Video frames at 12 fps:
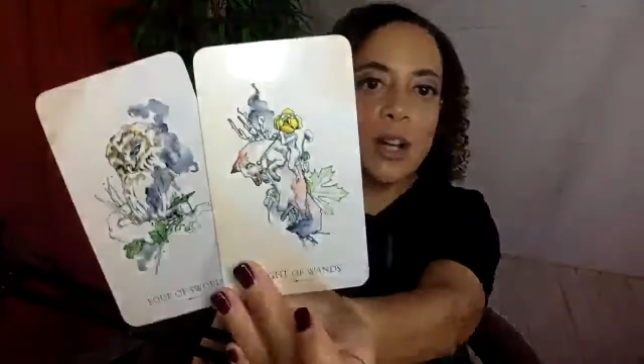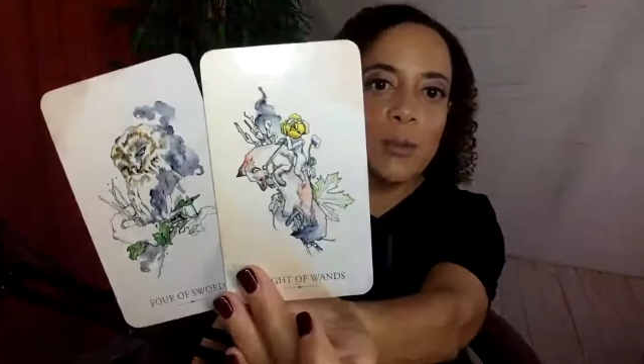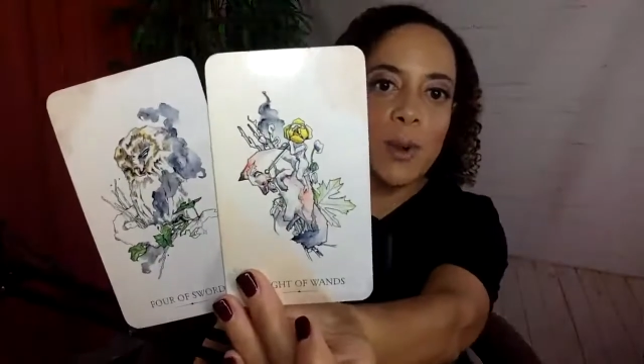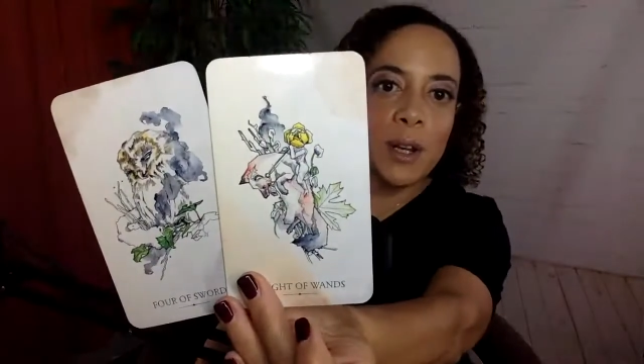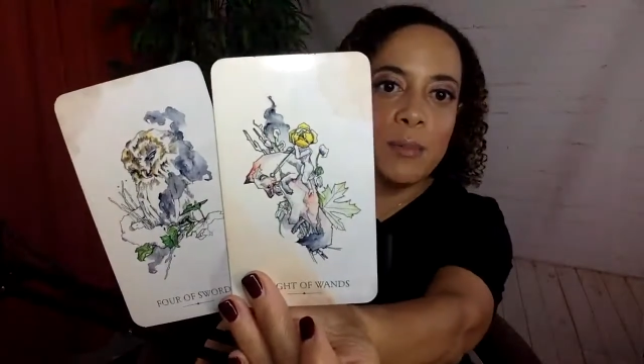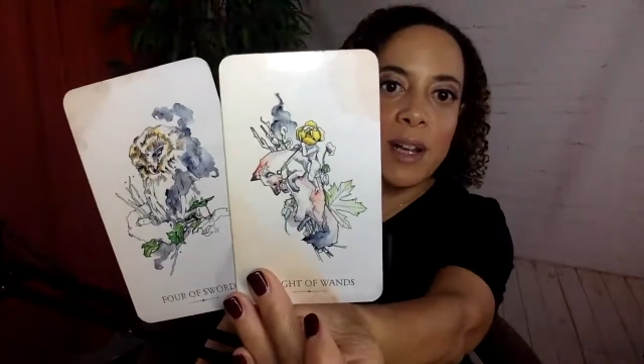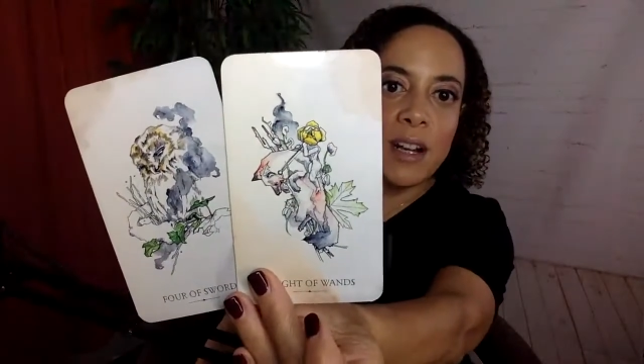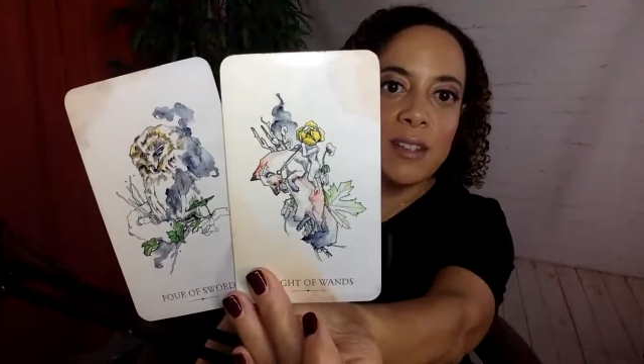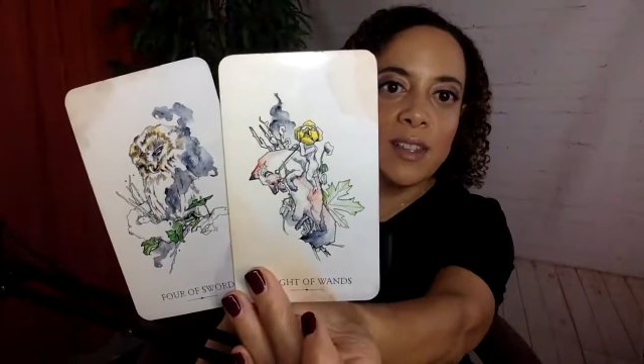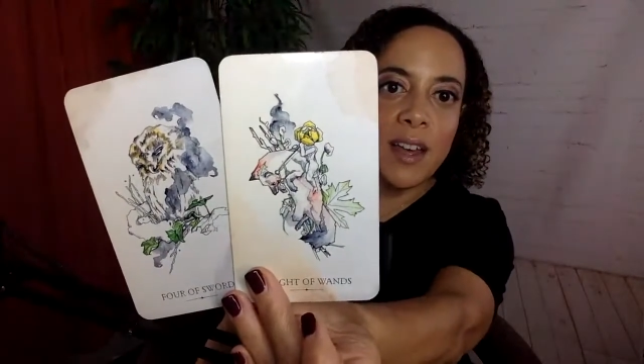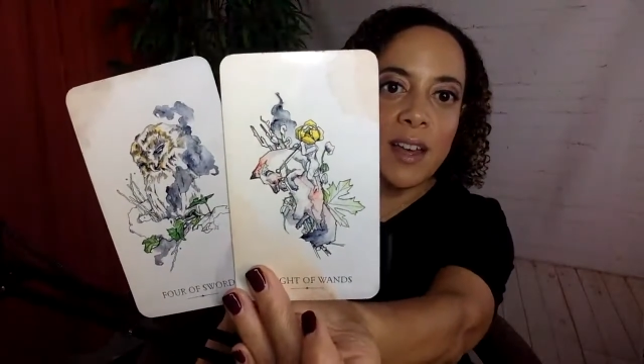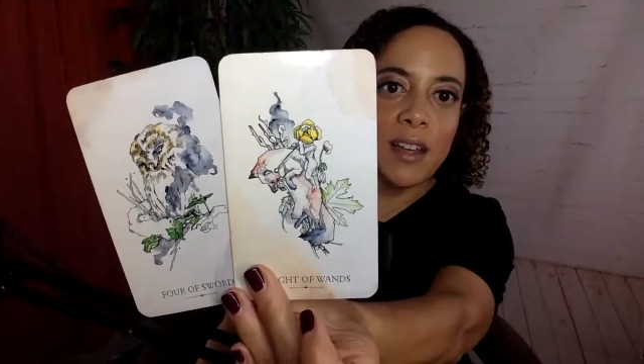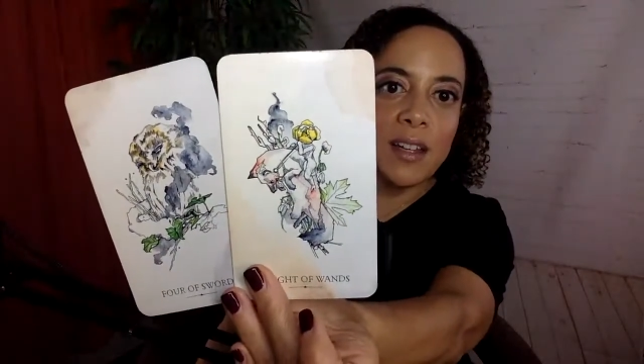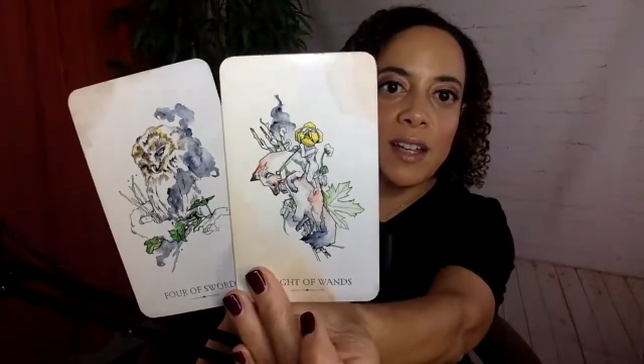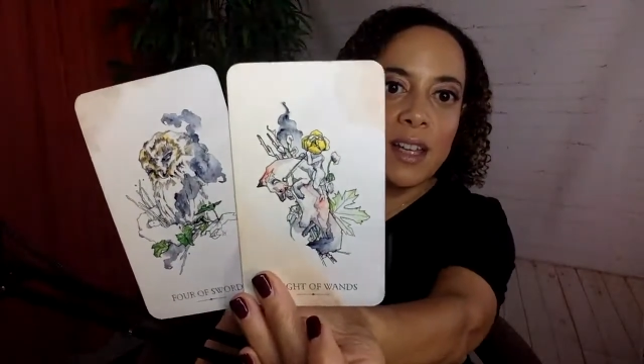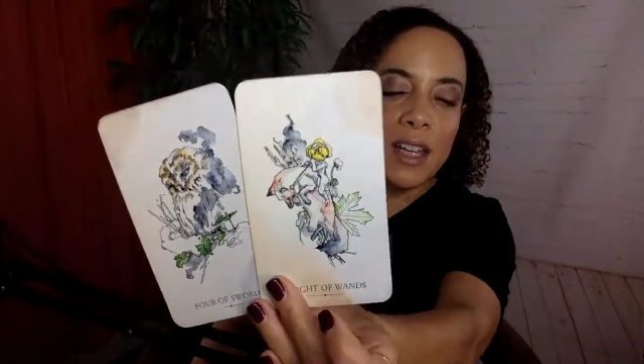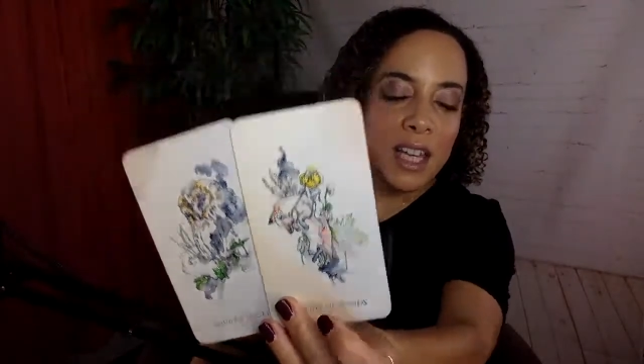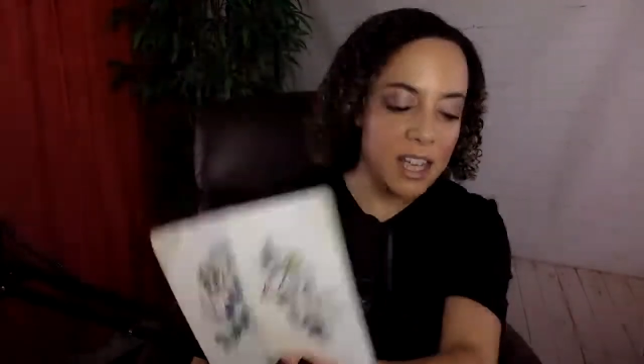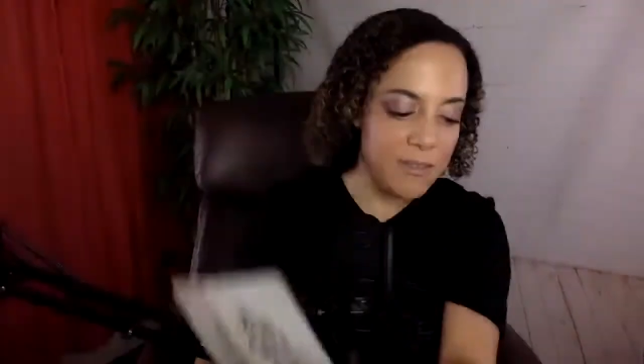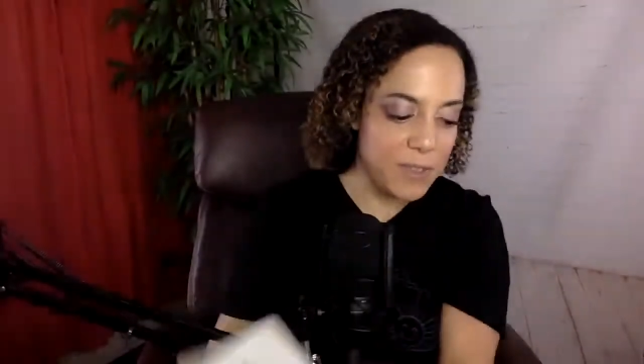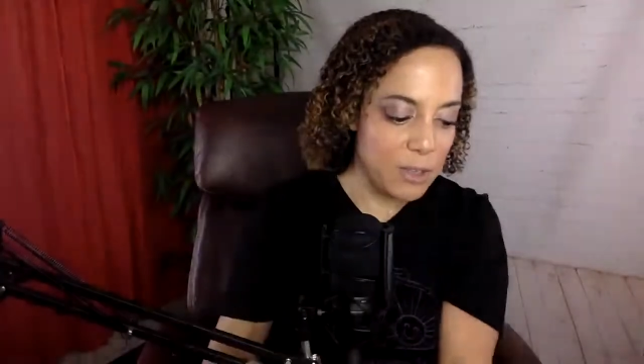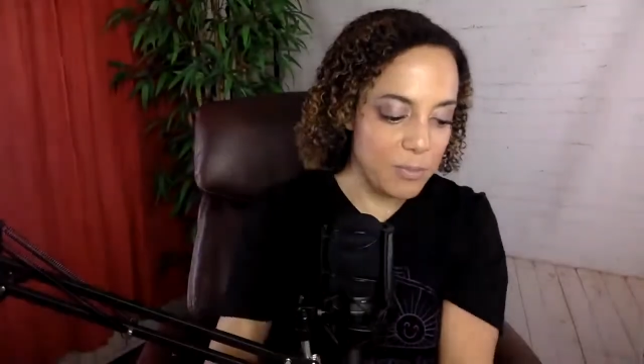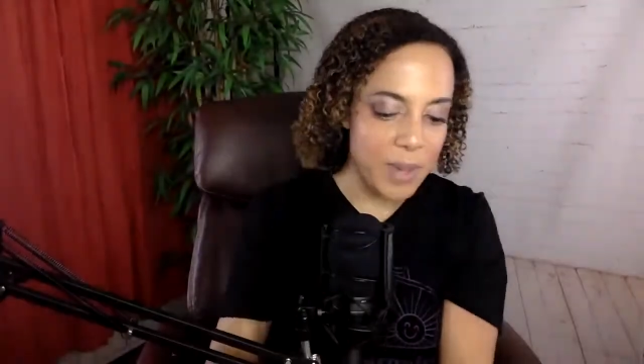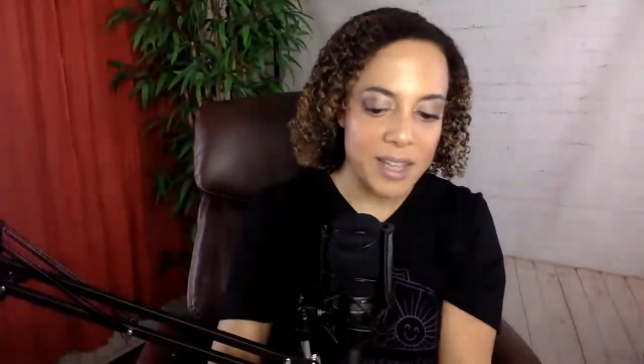to run a marathon if
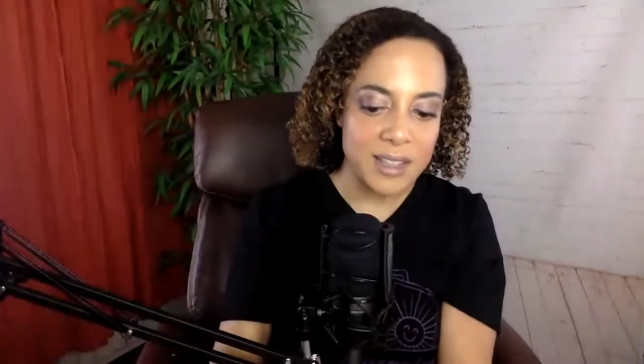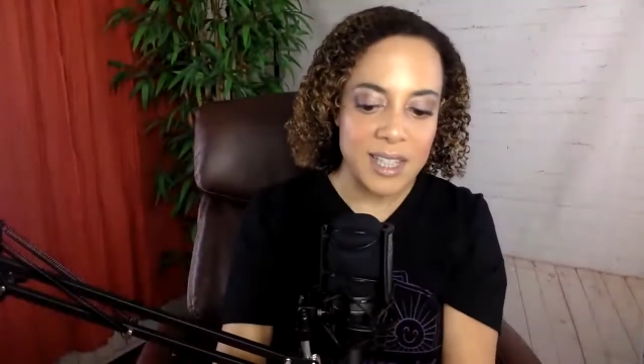you've been